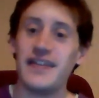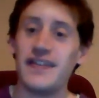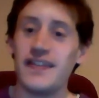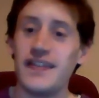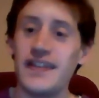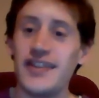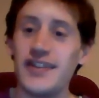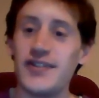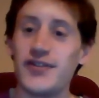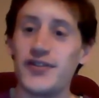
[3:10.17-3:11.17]
this
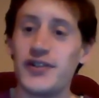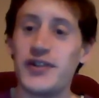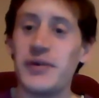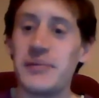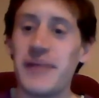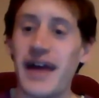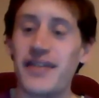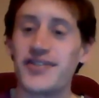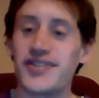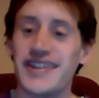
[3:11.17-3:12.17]
is for doing
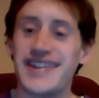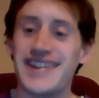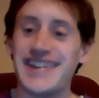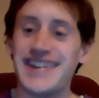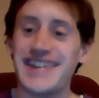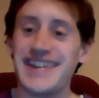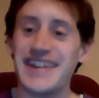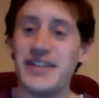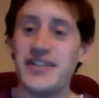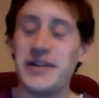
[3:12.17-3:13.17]
maths.
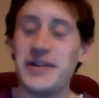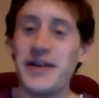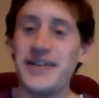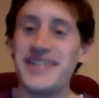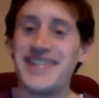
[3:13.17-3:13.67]
Do you know it?